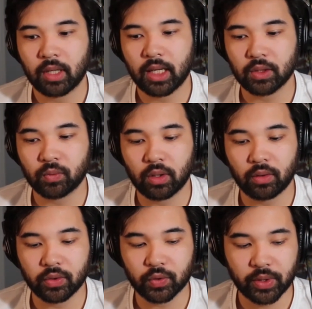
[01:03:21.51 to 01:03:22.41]
And it's one of
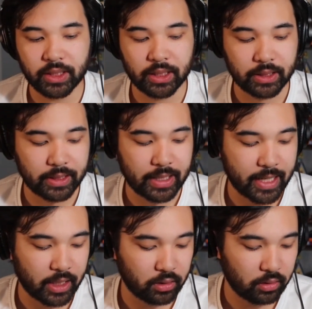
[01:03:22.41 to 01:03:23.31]
those reasons
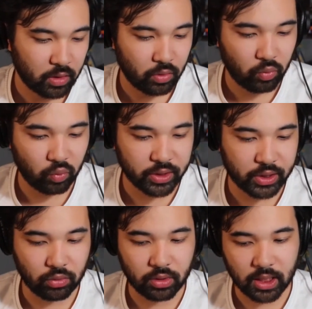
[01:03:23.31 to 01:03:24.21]
that
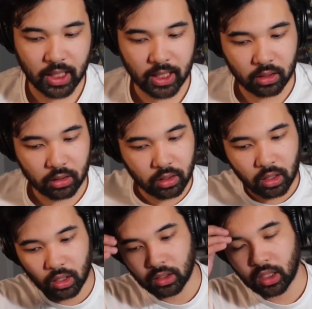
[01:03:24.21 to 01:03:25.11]
once you get
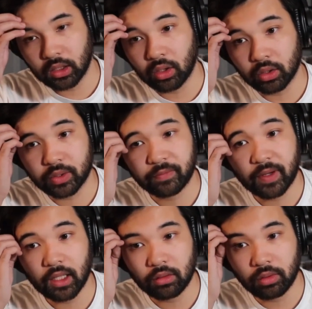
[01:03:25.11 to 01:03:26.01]
a large
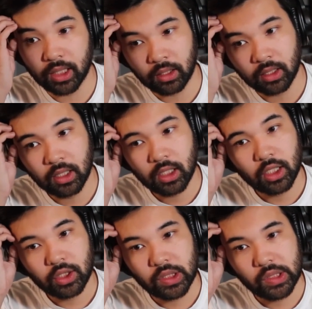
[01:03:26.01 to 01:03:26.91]
following,
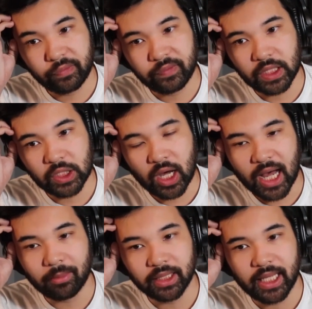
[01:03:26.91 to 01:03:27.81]
you feel
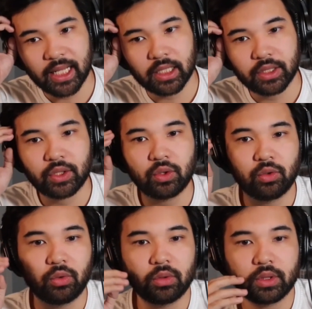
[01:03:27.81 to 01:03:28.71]
obligated
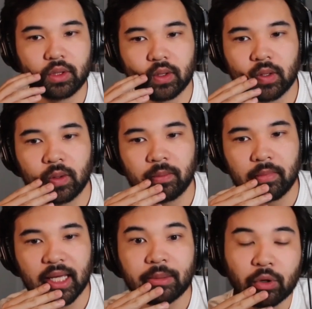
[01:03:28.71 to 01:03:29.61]
to
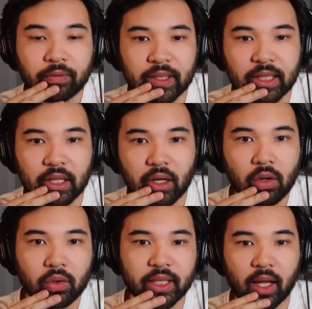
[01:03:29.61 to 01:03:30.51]
make more
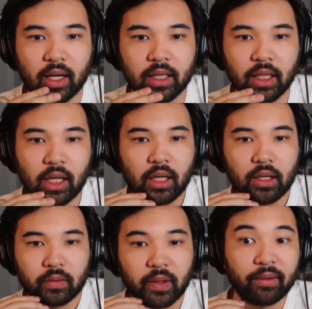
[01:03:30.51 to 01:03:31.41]
videos and
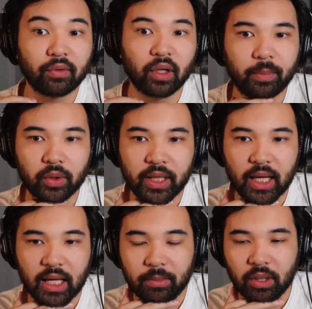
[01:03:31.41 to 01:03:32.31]
level up your
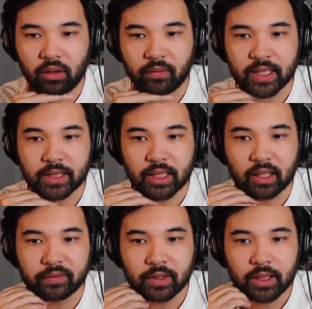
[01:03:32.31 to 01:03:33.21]
game and all that stuff,